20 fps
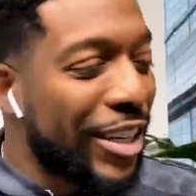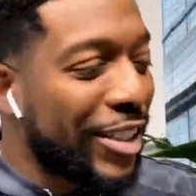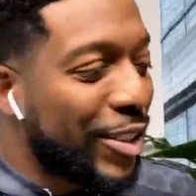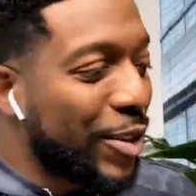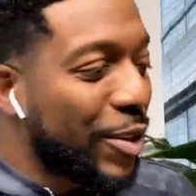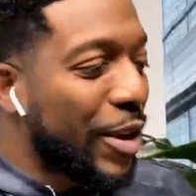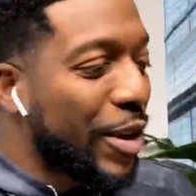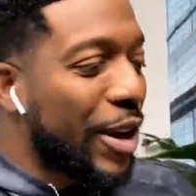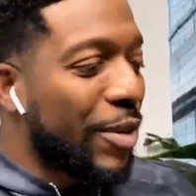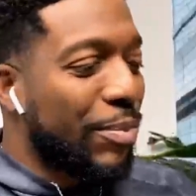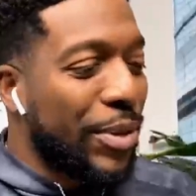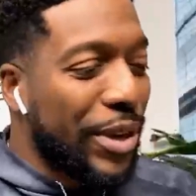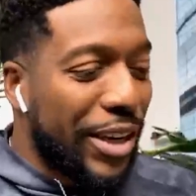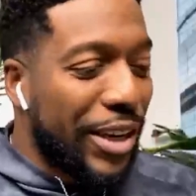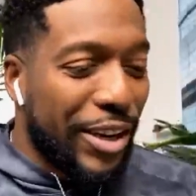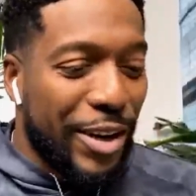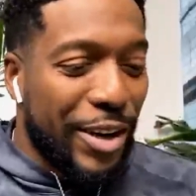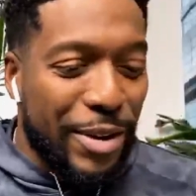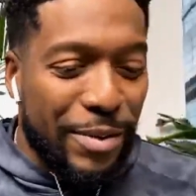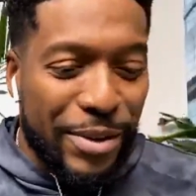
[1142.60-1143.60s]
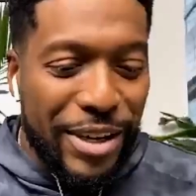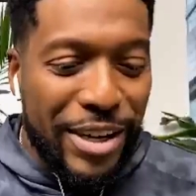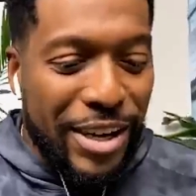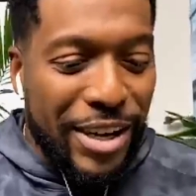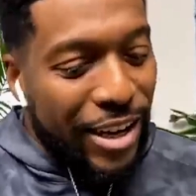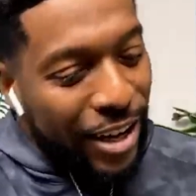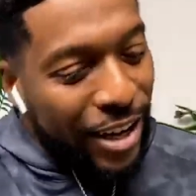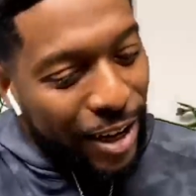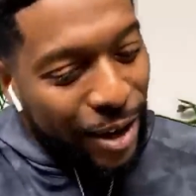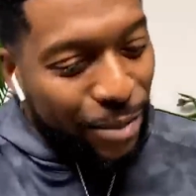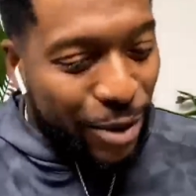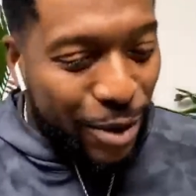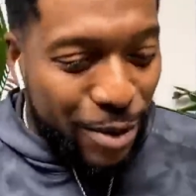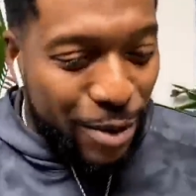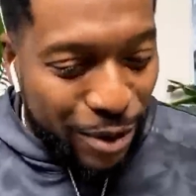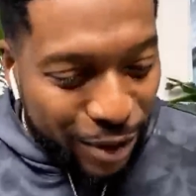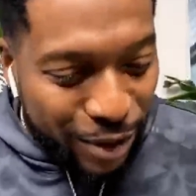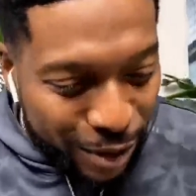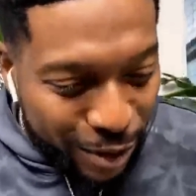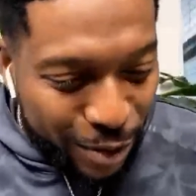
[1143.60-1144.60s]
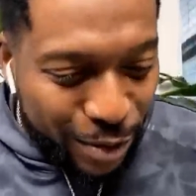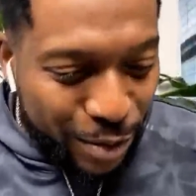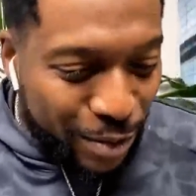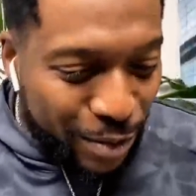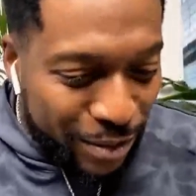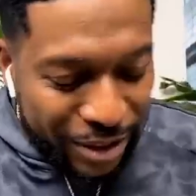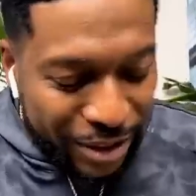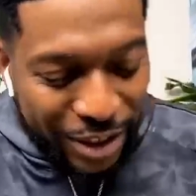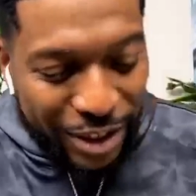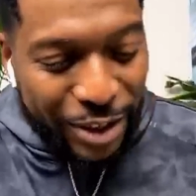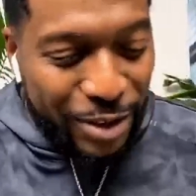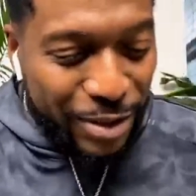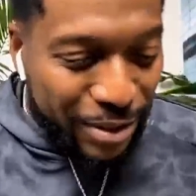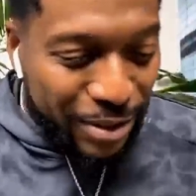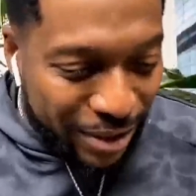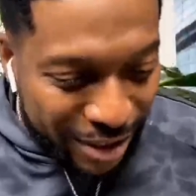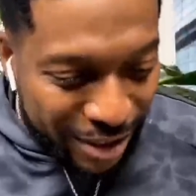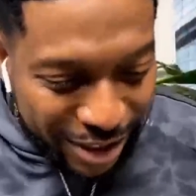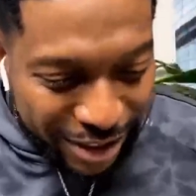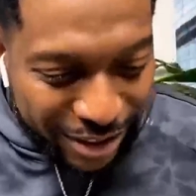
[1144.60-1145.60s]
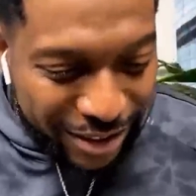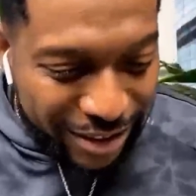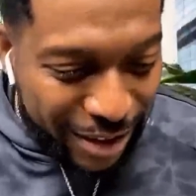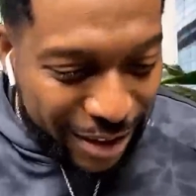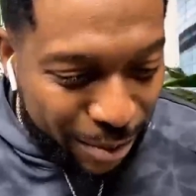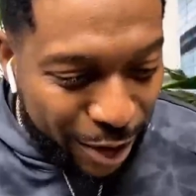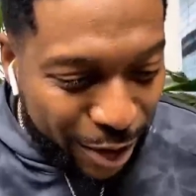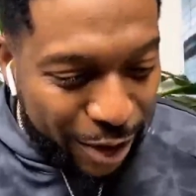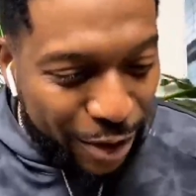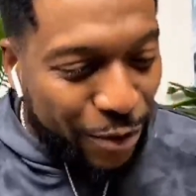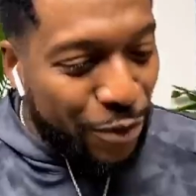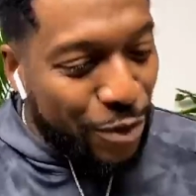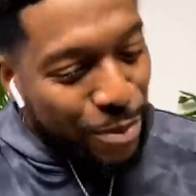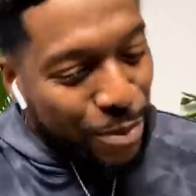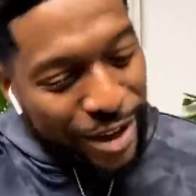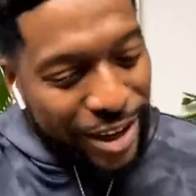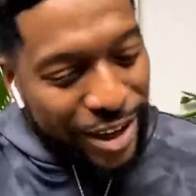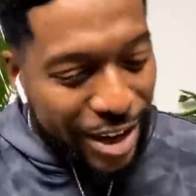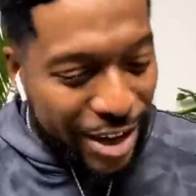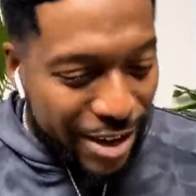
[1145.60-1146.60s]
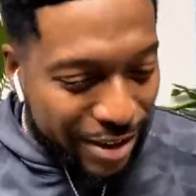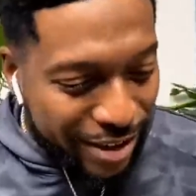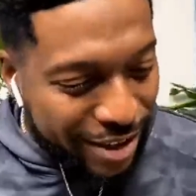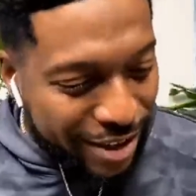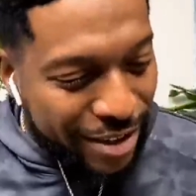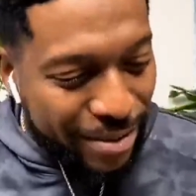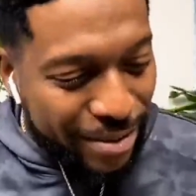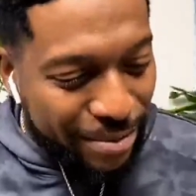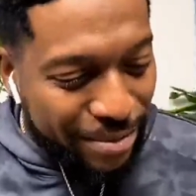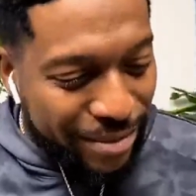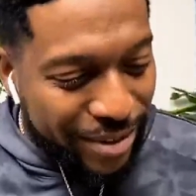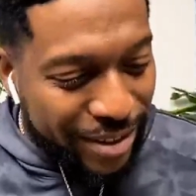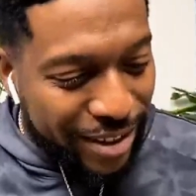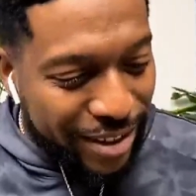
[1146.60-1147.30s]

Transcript: right so i pick it up and i'm going through you know i'm looking for my character